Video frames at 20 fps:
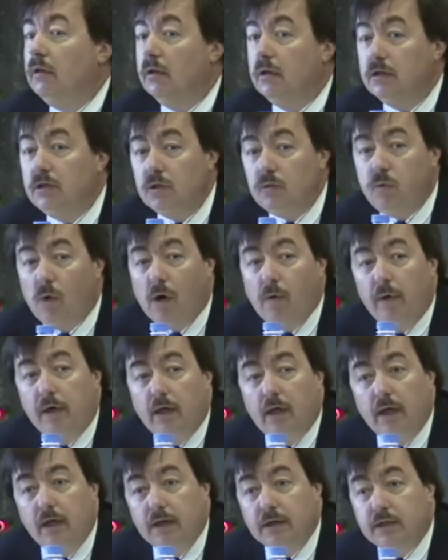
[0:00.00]
This is where we
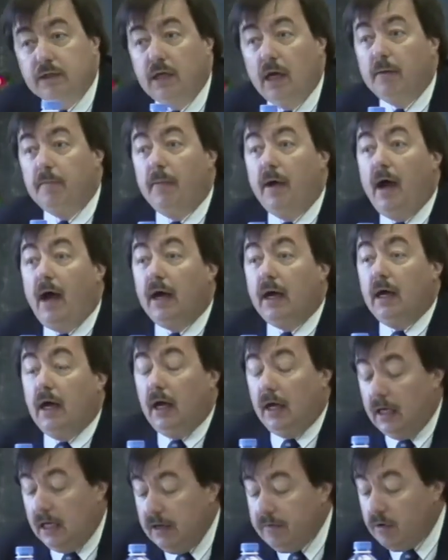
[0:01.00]
need to step back
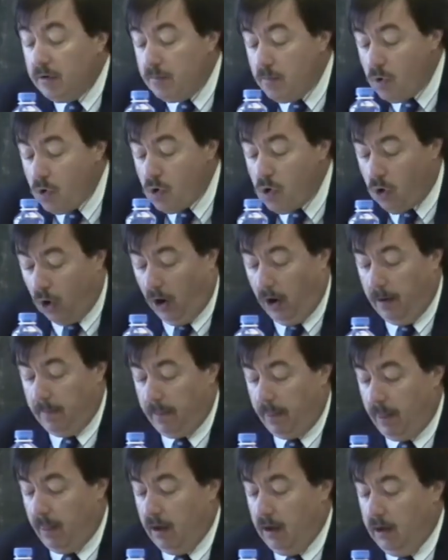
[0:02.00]
even more
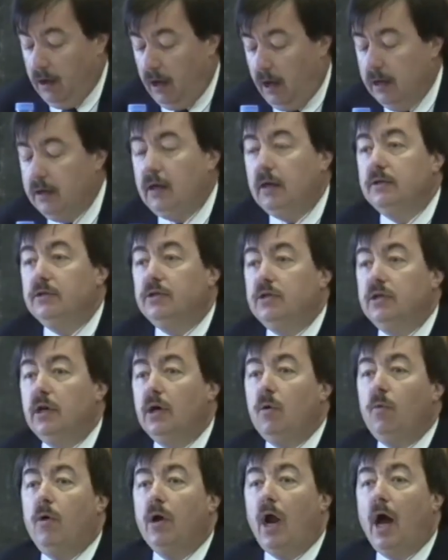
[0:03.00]
and
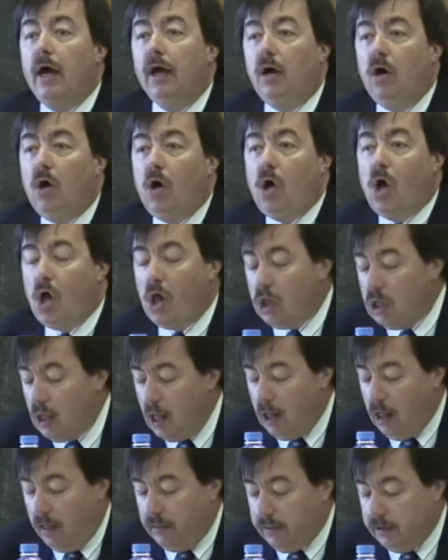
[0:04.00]
consider what I call
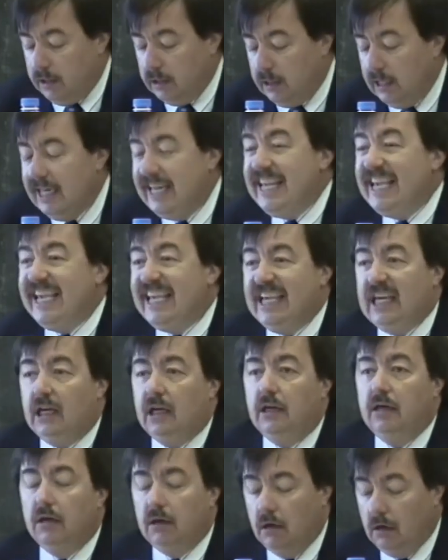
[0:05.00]
the
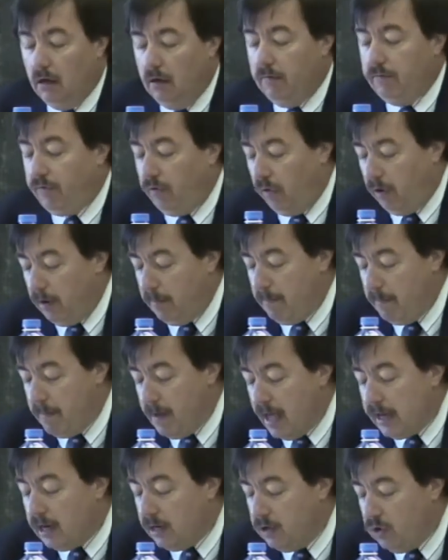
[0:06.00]
need for a
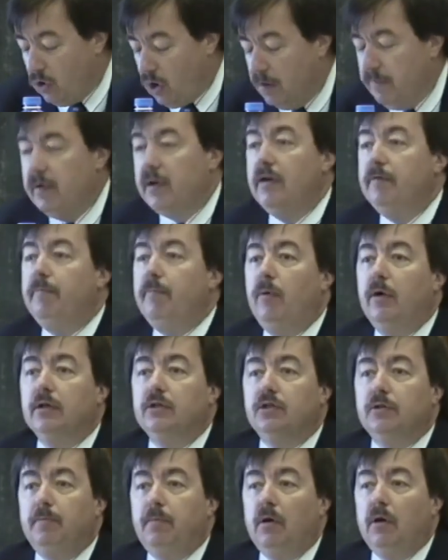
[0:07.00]
metanormative
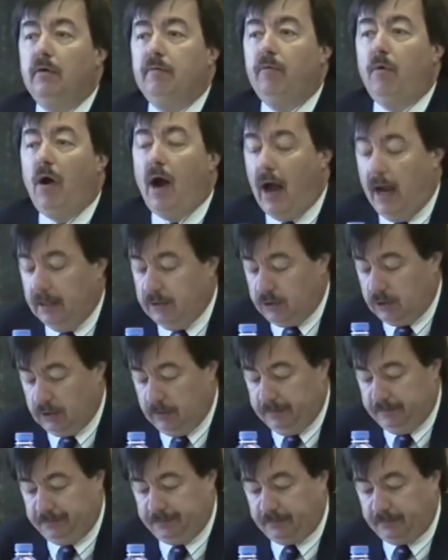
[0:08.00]
principle of rights.